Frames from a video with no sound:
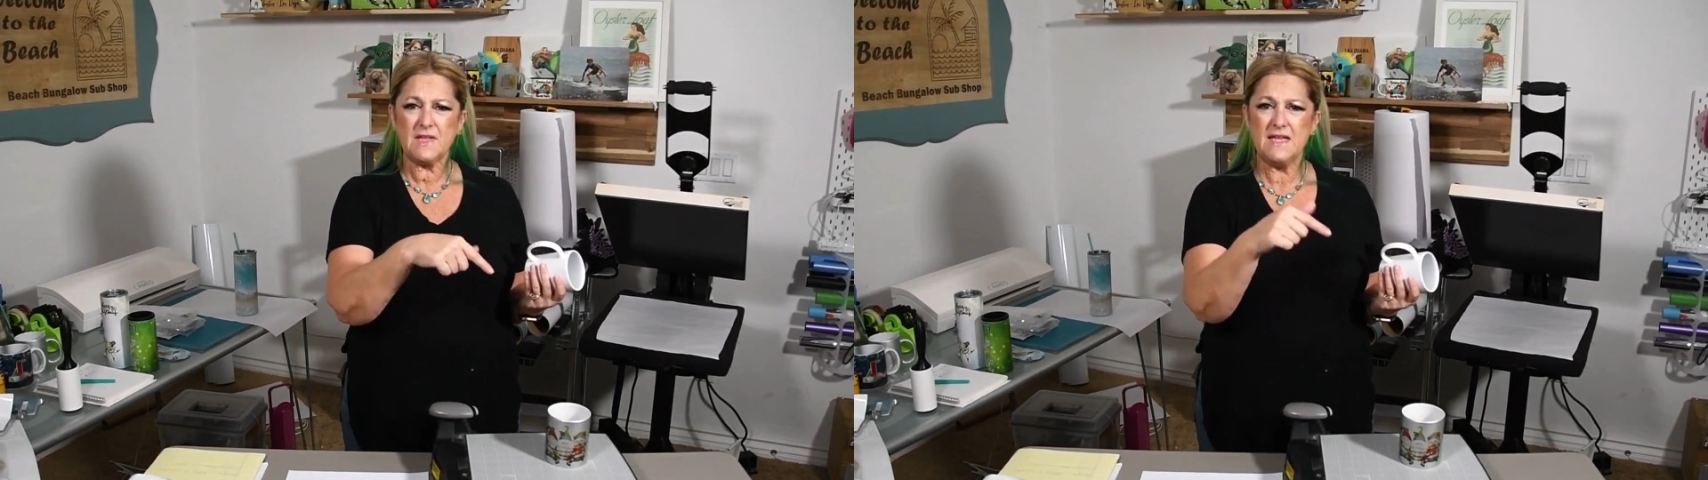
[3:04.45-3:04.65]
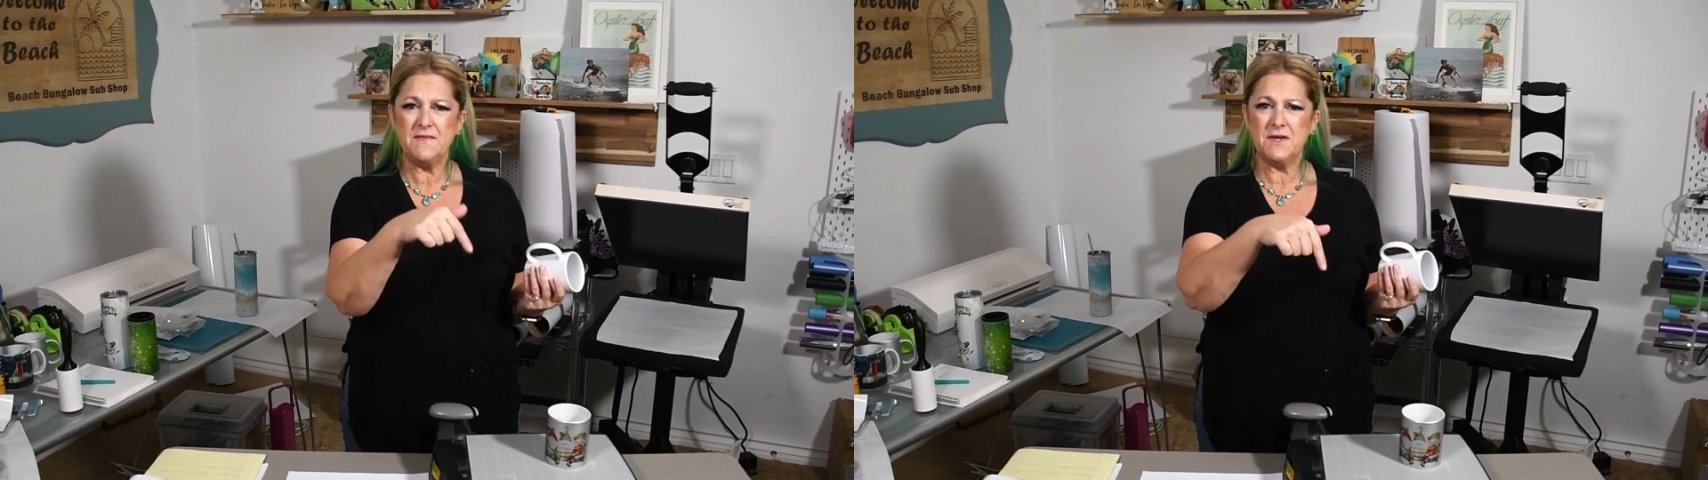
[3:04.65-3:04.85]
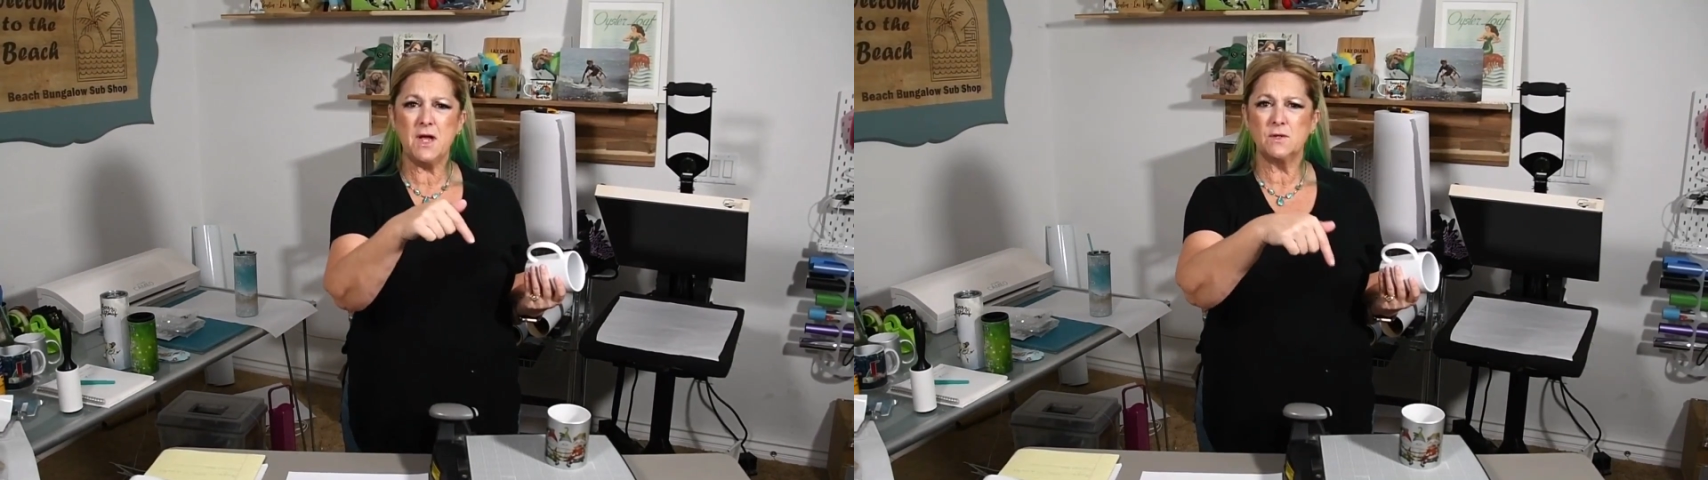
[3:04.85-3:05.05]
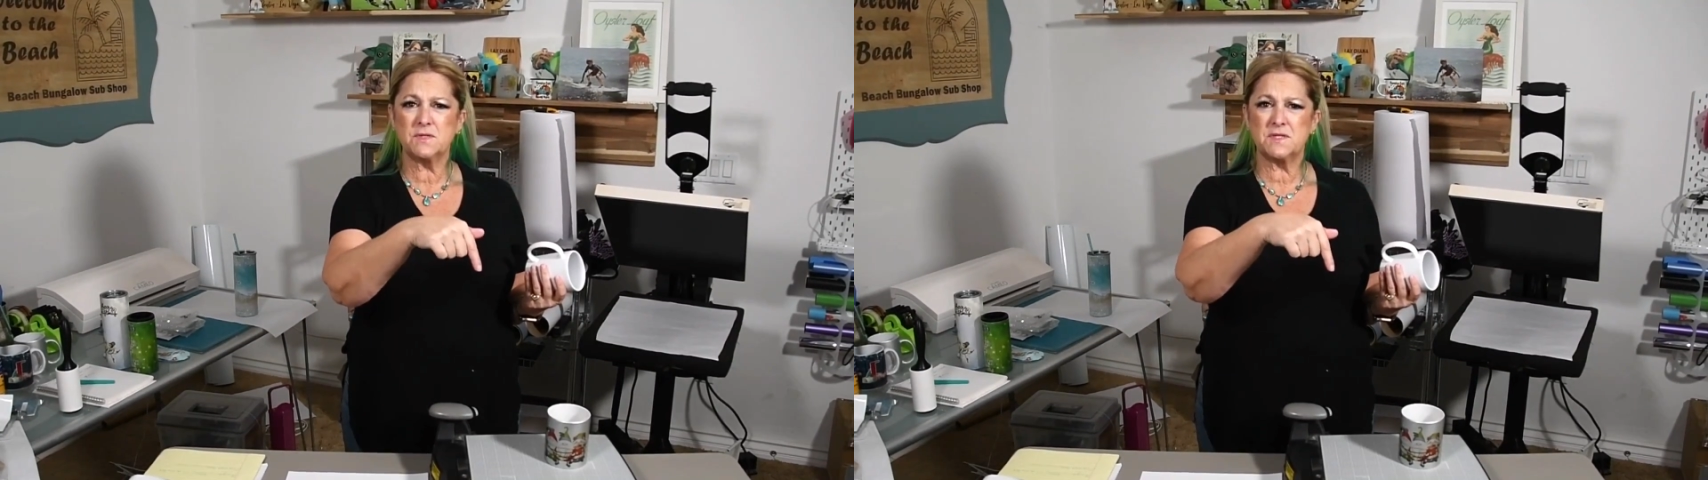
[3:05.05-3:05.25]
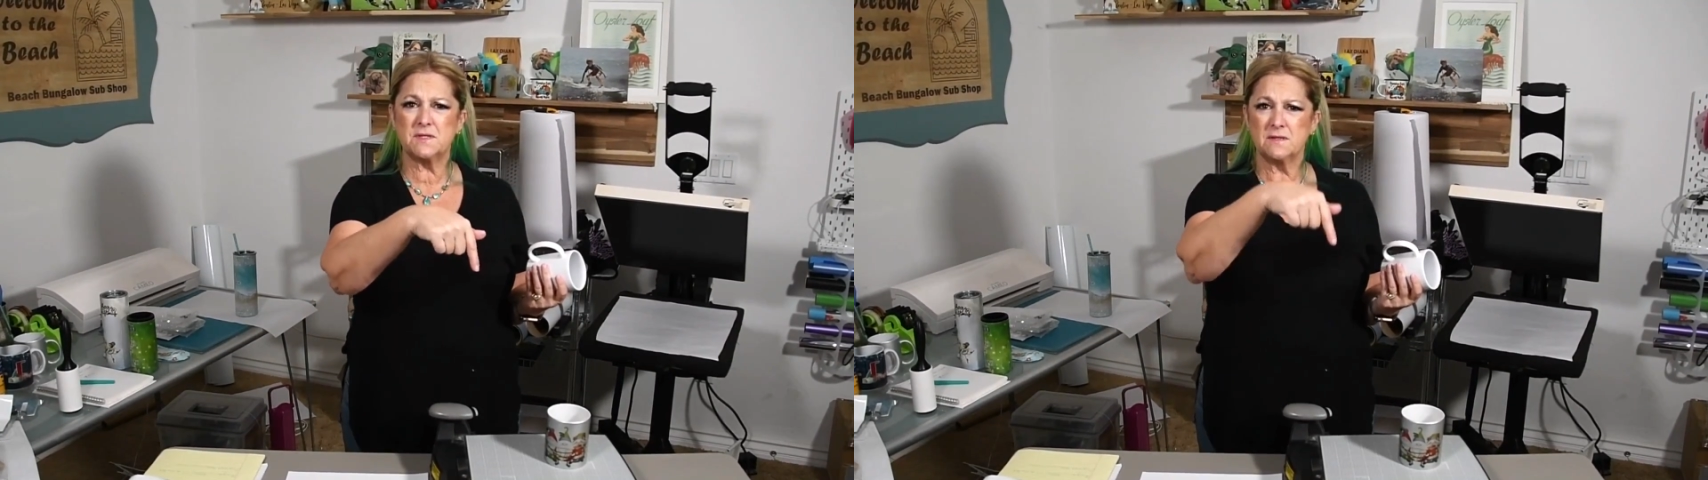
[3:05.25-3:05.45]
in the
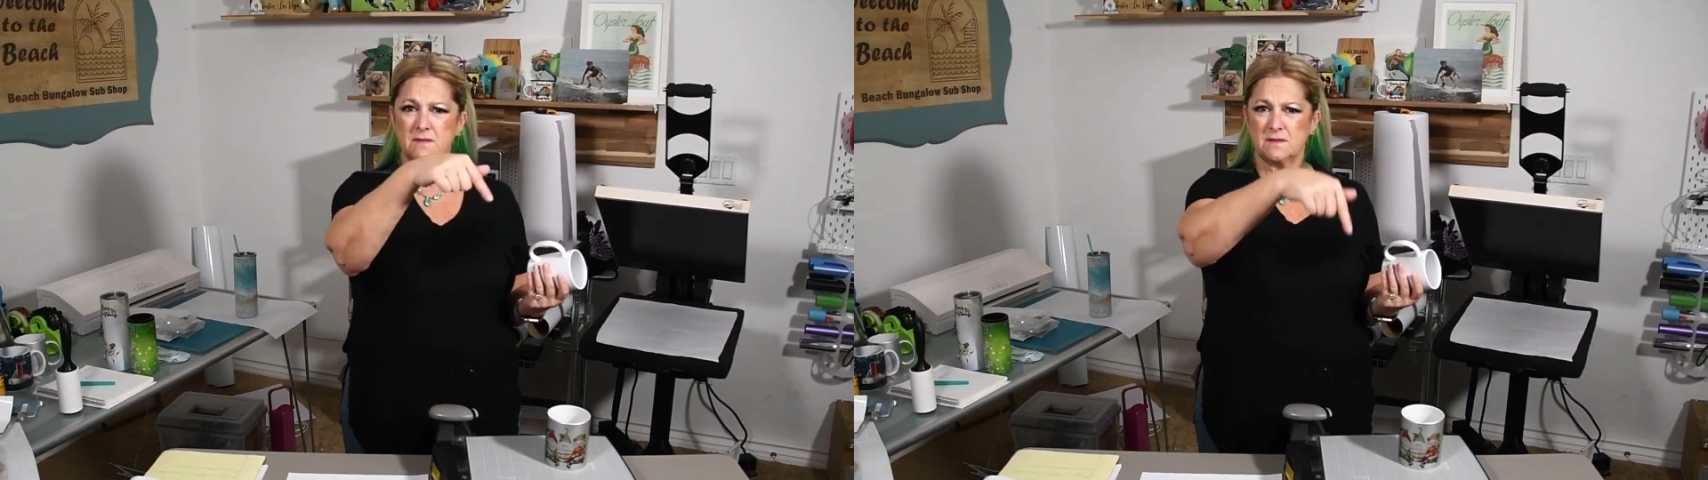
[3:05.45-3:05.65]
notes